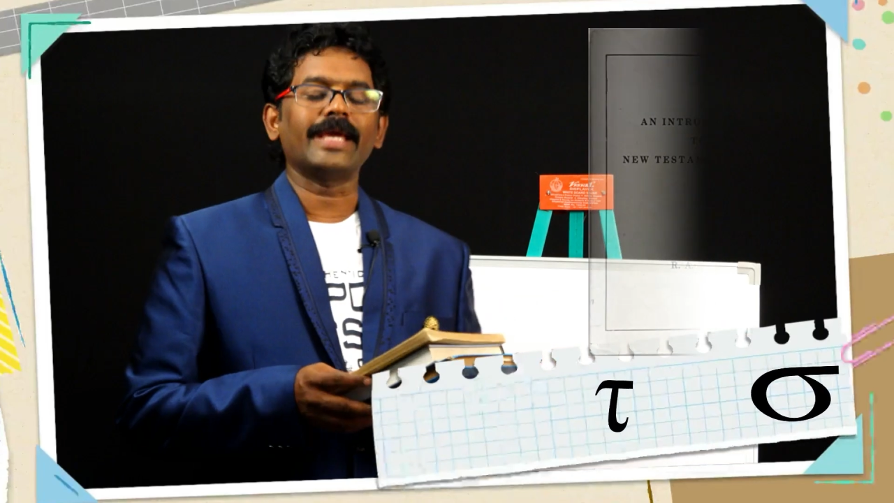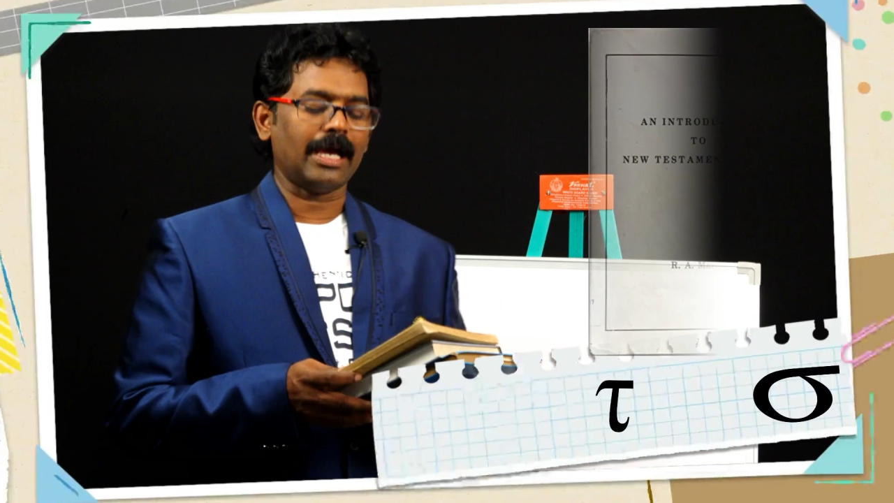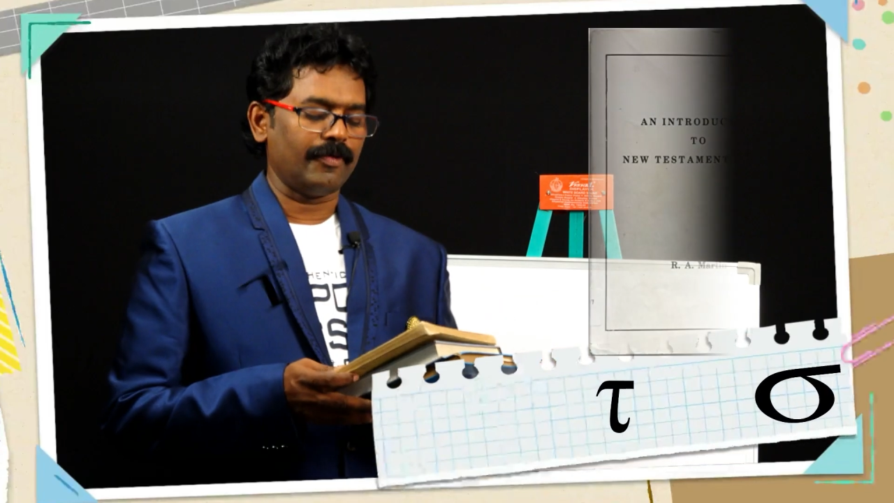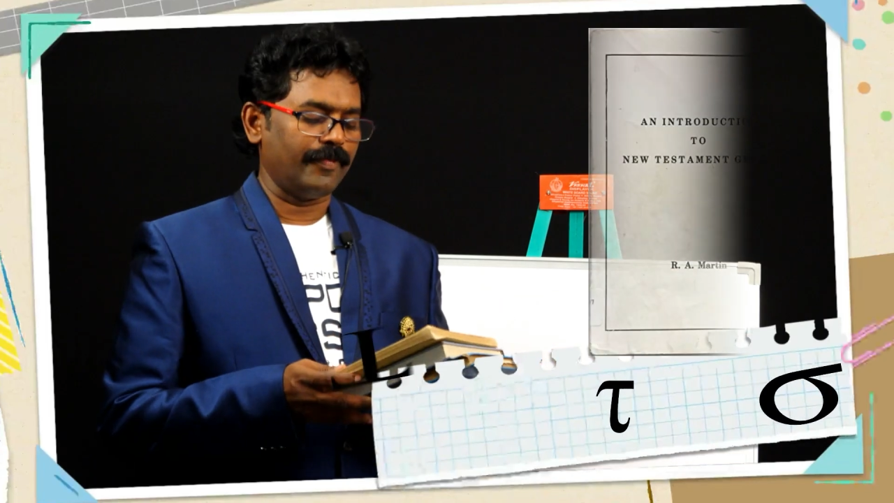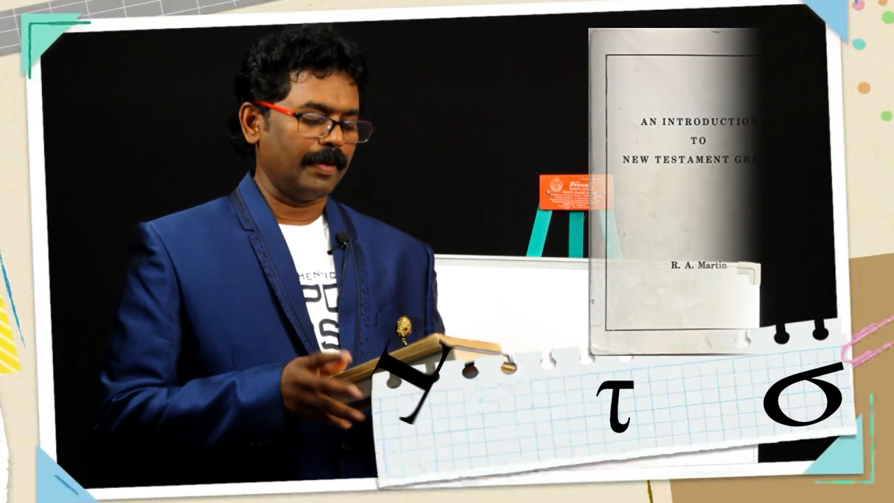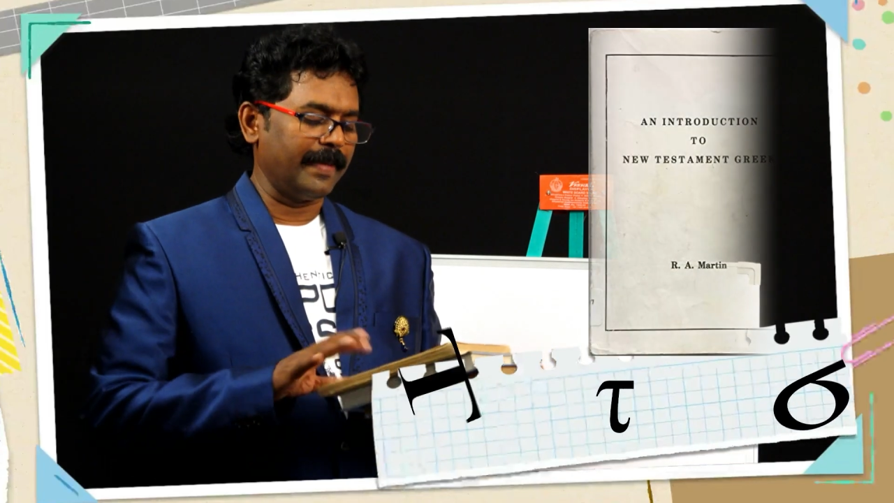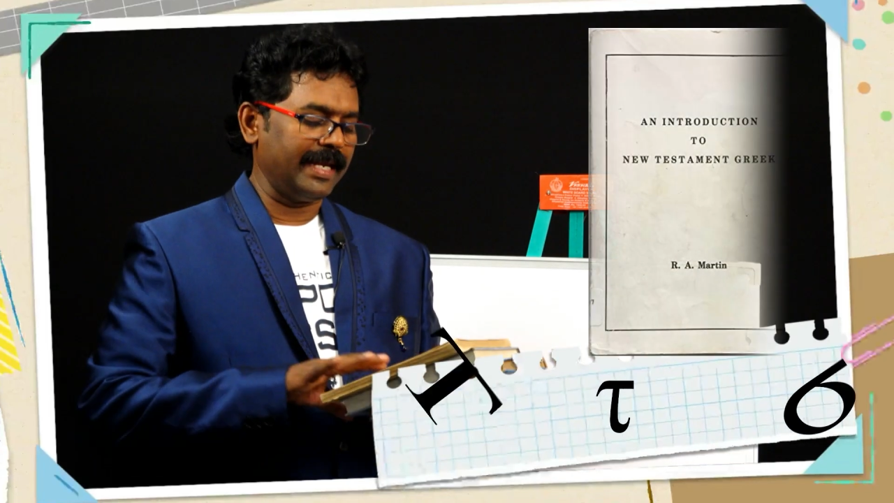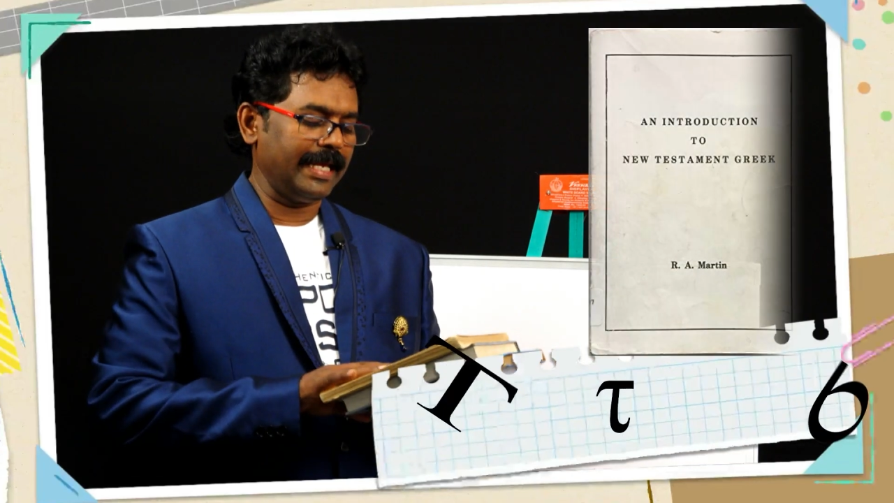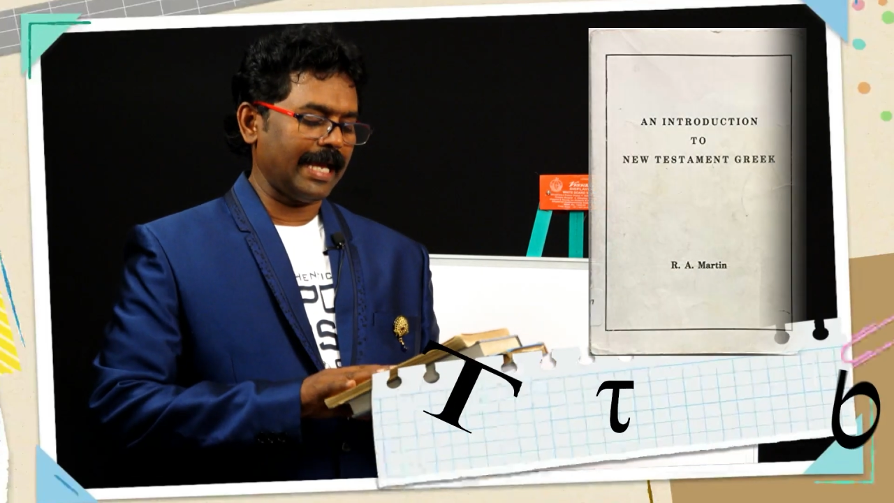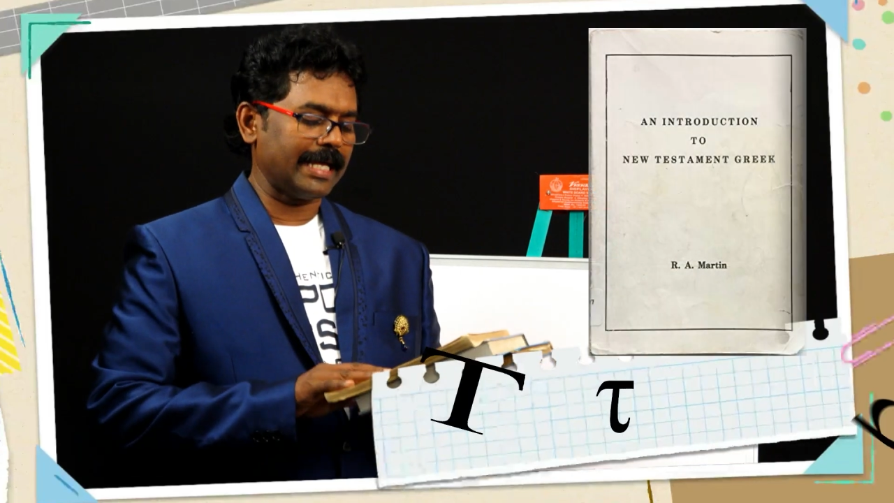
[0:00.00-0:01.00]
have
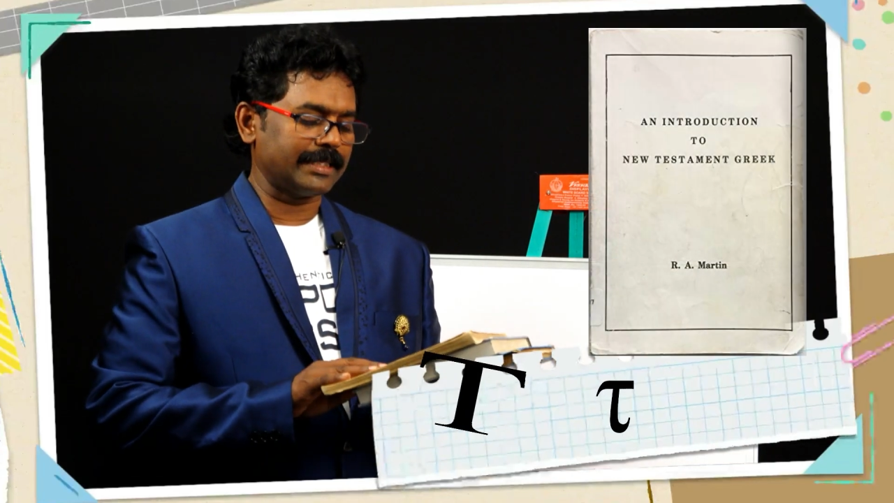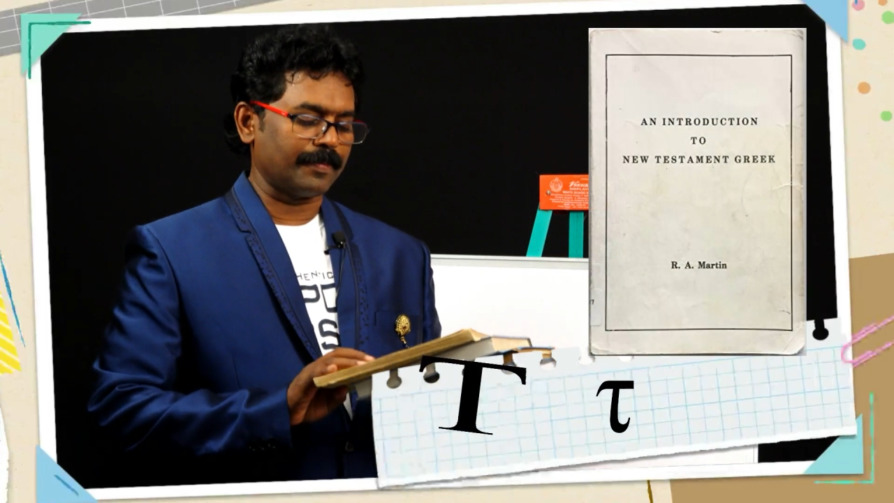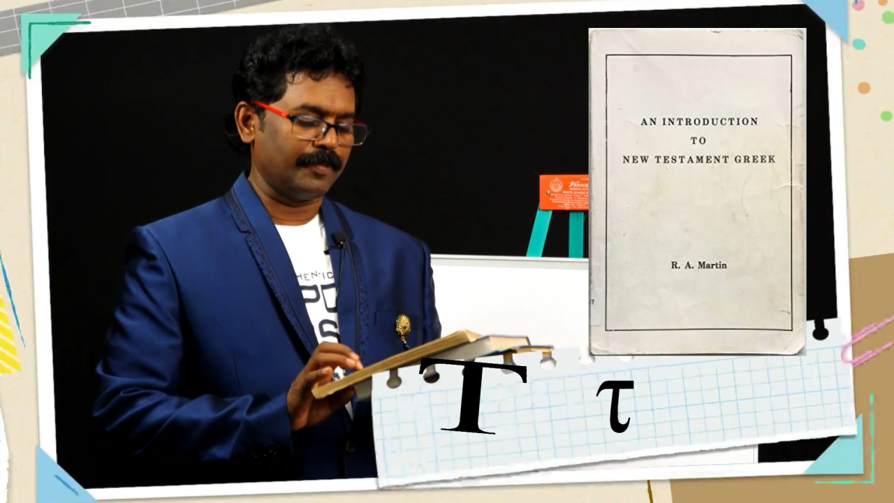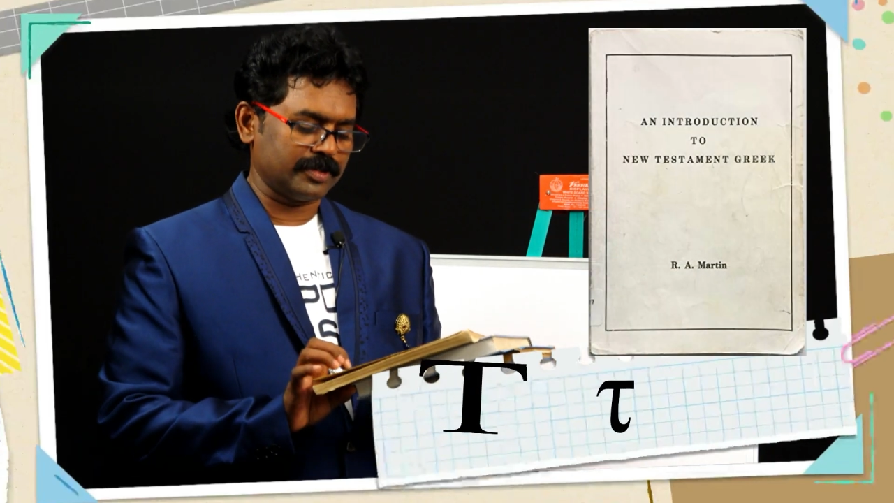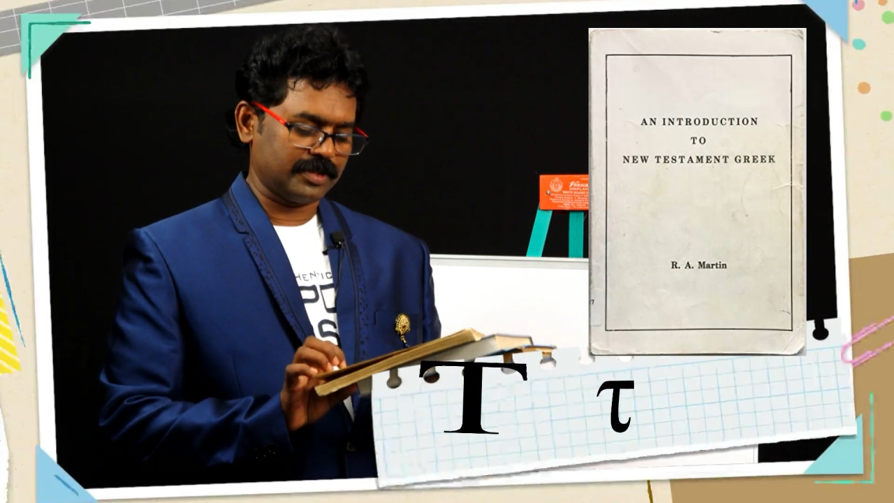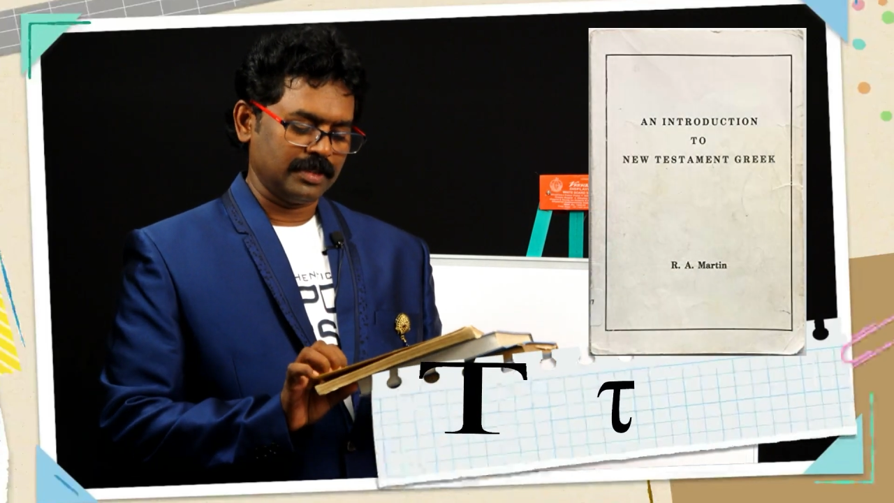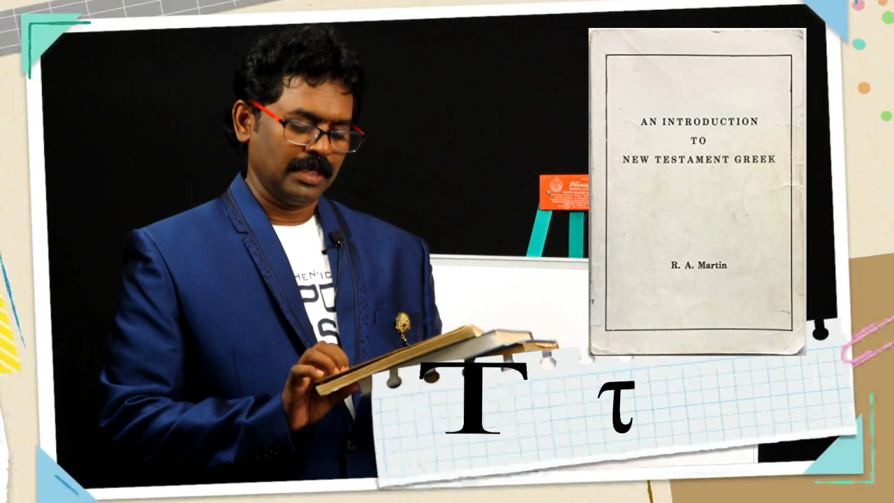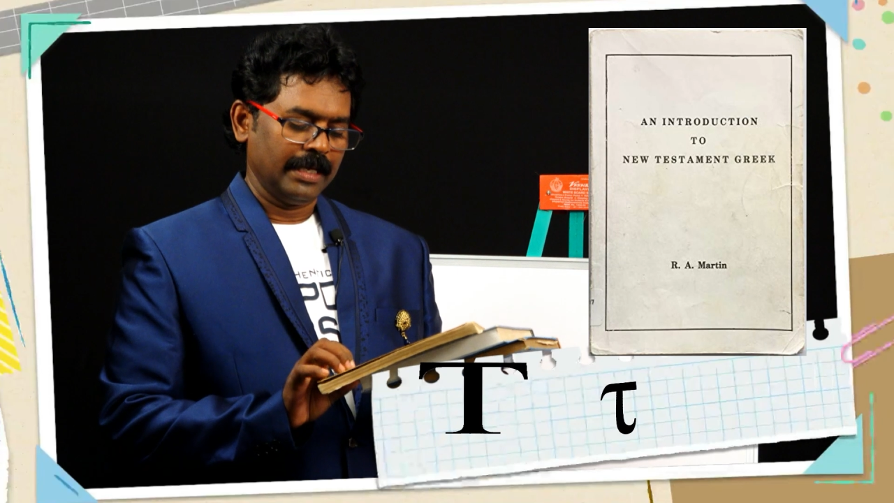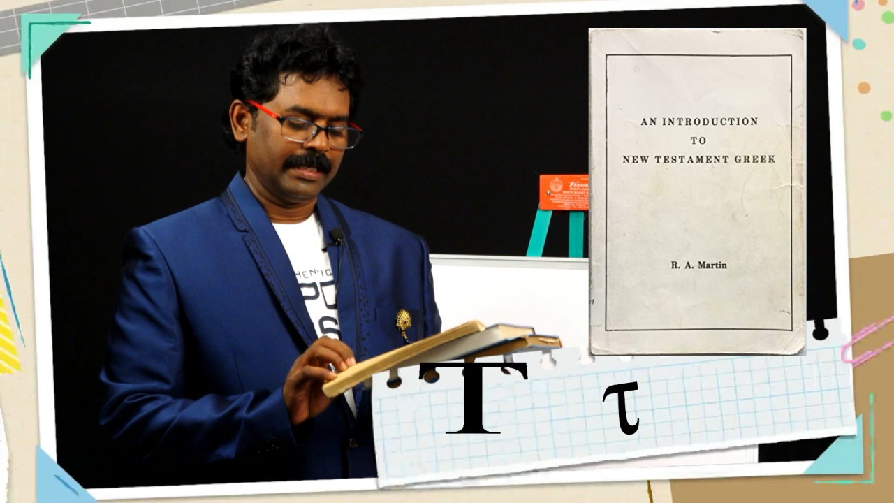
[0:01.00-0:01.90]
many other books.